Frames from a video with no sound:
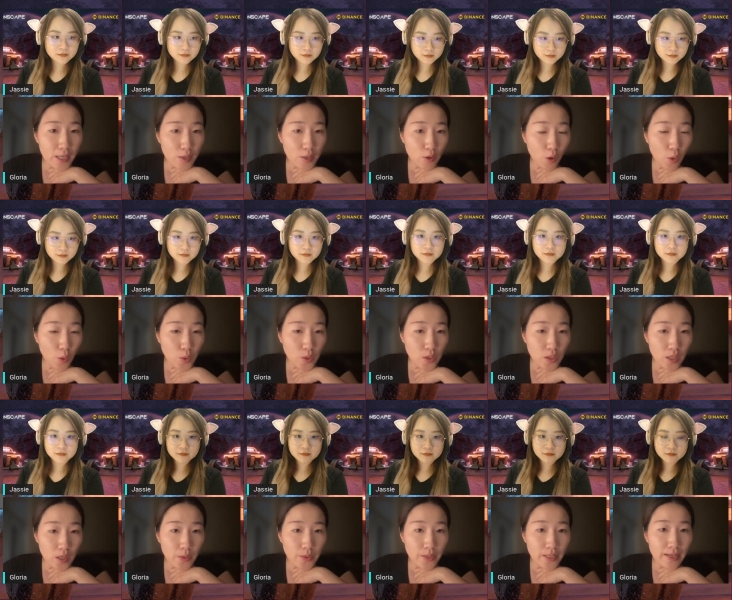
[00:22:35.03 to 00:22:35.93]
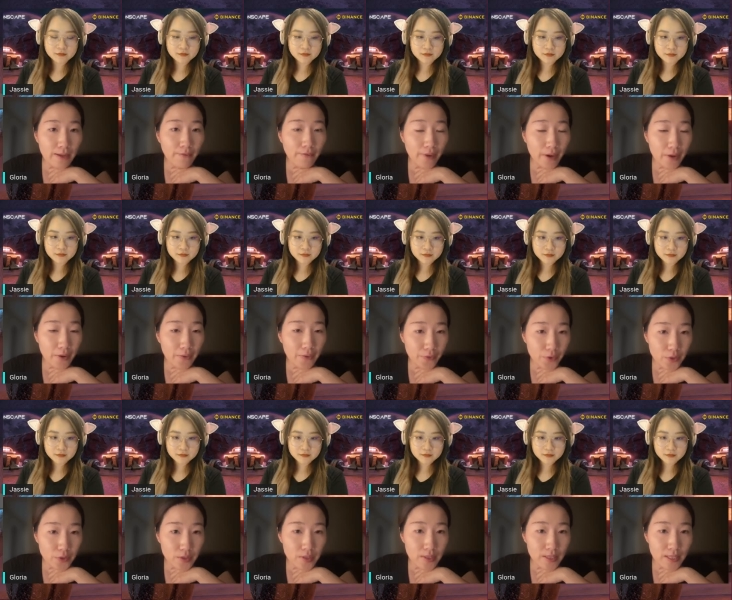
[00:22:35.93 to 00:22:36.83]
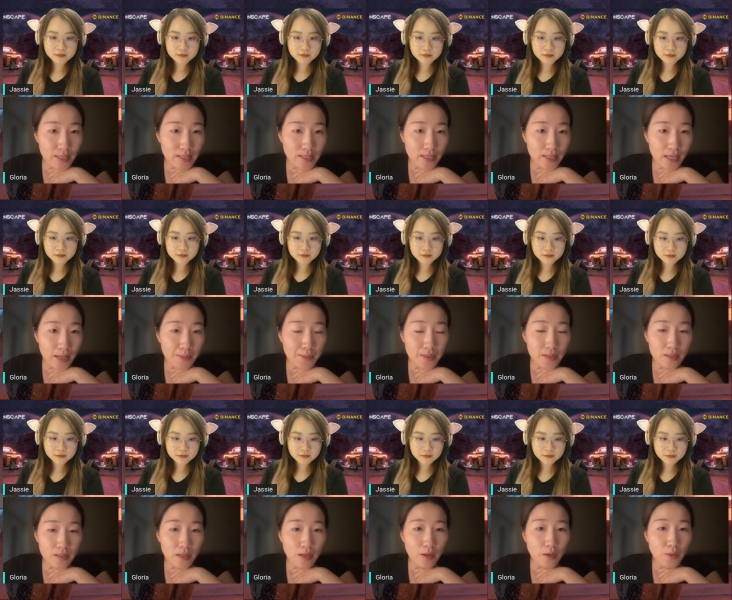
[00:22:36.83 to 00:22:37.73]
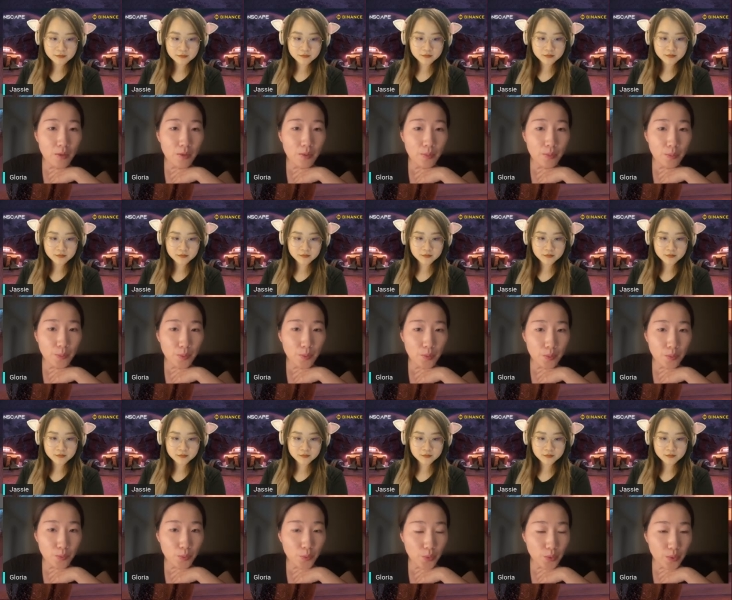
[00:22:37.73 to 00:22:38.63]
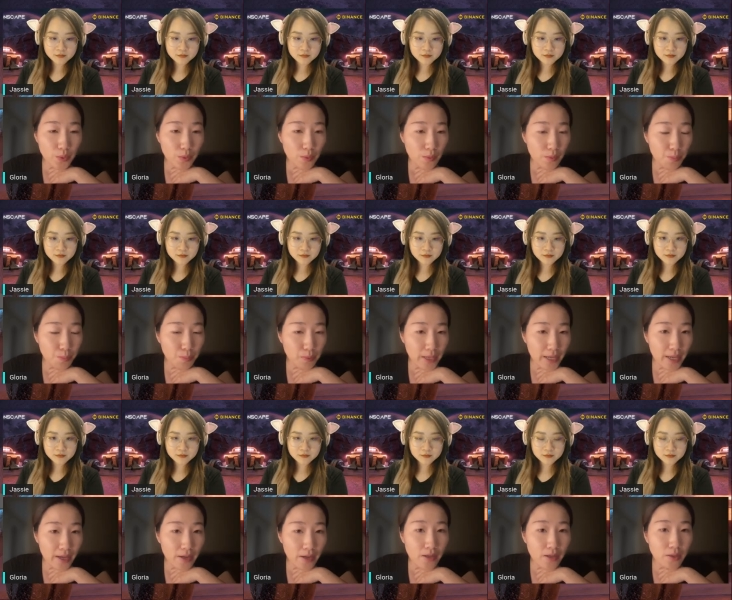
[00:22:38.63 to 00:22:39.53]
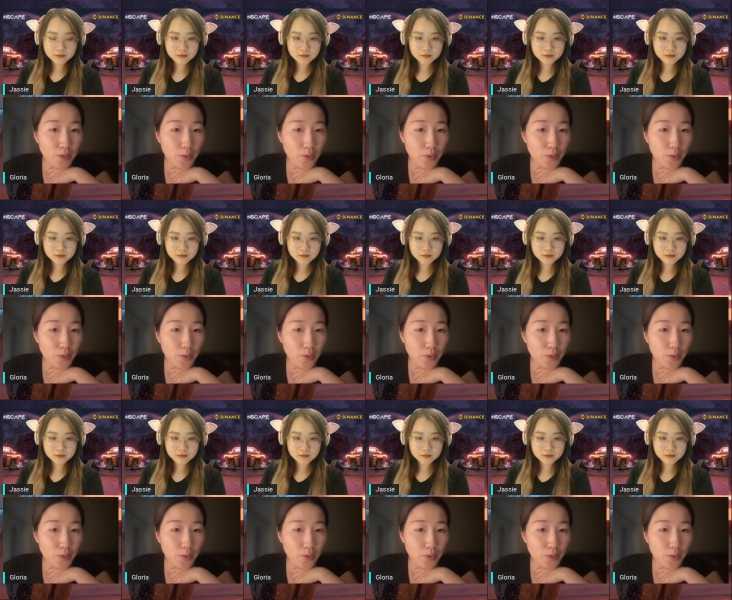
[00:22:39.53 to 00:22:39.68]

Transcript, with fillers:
Speaker 1: is also the very first Seascape's player